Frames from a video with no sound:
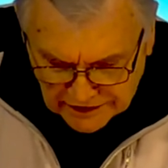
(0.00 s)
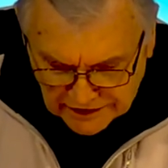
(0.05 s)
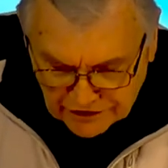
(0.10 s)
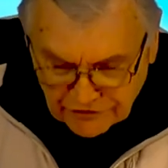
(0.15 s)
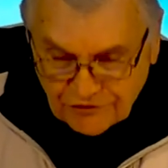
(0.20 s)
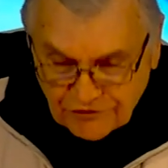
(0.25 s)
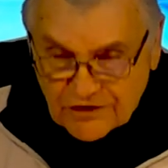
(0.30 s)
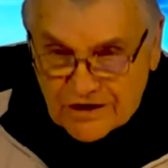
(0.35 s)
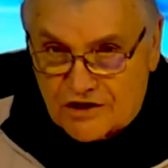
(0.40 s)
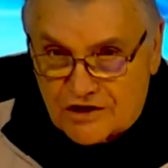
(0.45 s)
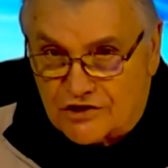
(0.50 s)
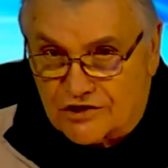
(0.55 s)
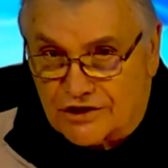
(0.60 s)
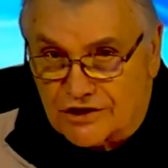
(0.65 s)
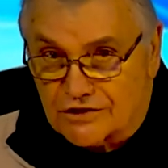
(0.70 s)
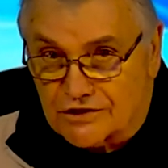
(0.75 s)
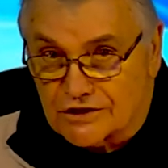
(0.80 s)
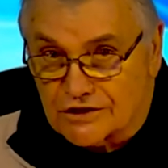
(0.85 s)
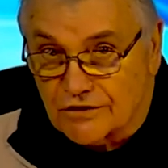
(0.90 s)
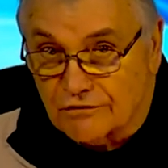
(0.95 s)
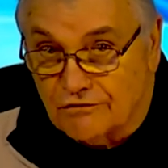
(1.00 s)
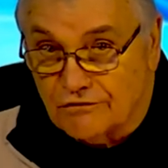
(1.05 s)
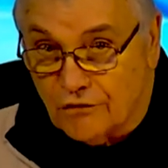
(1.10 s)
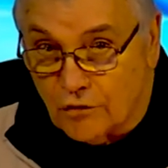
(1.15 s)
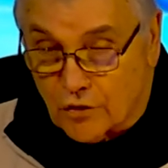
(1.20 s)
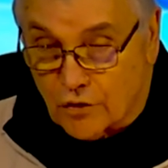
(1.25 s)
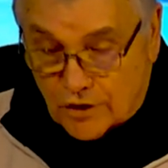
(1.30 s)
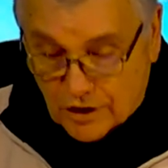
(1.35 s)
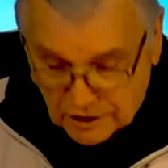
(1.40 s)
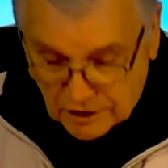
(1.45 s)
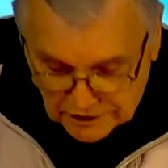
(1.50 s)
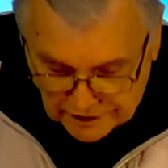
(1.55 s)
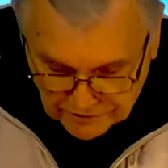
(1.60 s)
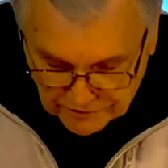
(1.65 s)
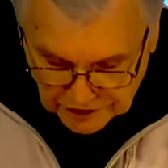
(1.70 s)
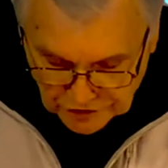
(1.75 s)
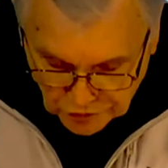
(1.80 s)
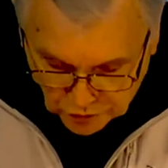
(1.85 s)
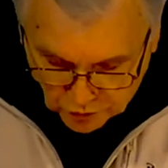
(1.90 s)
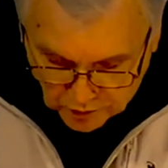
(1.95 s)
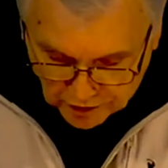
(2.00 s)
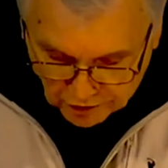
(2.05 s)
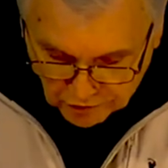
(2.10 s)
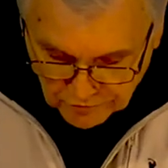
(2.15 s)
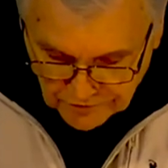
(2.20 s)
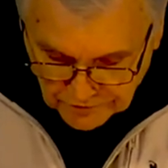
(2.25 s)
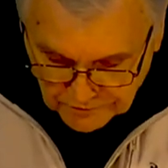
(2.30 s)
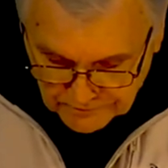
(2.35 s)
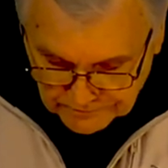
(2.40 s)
Ephesians 4 11 and 12,